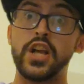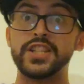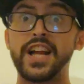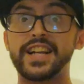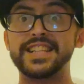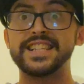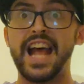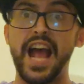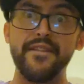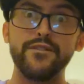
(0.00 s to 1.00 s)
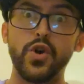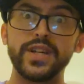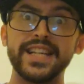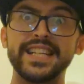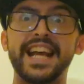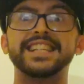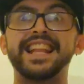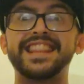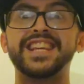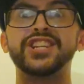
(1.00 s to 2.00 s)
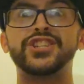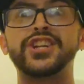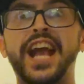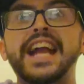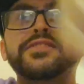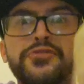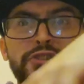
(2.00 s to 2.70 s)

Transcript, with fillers: Stuck inside fourteen days and this shit ain't